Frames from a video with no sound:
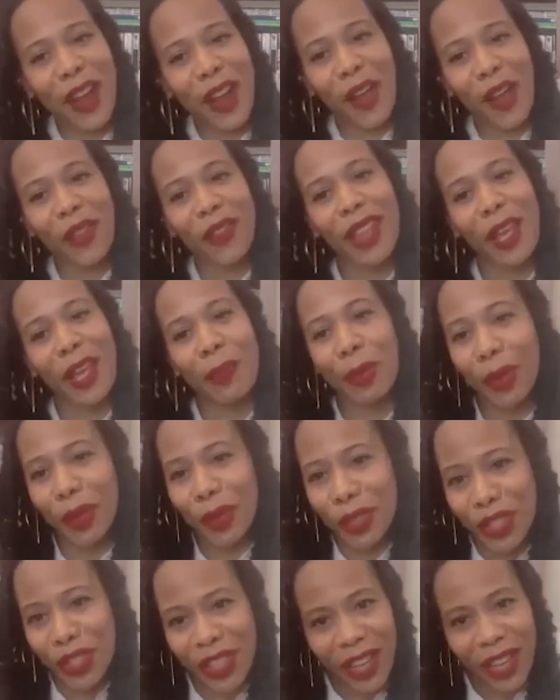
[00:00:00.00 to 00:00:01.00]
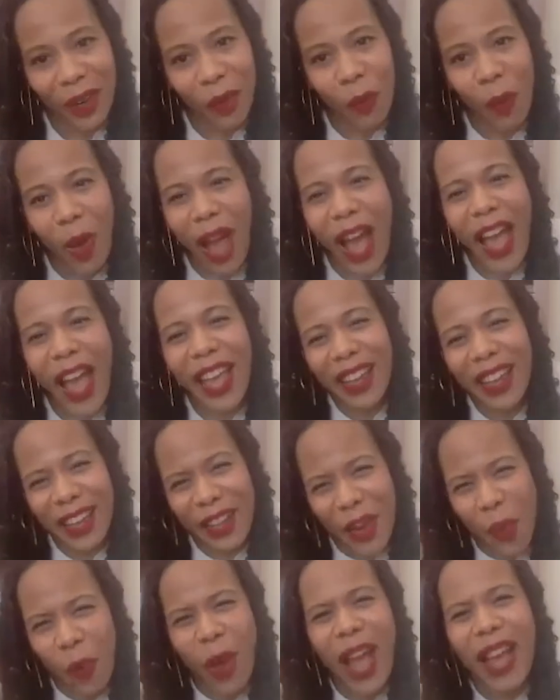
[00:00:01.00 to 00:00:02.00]
they're like, bullshit. Why
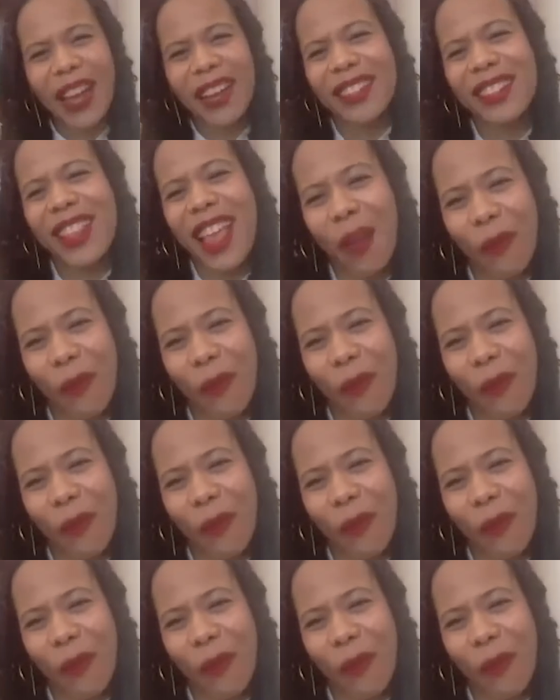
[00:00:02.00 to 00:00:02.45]
does that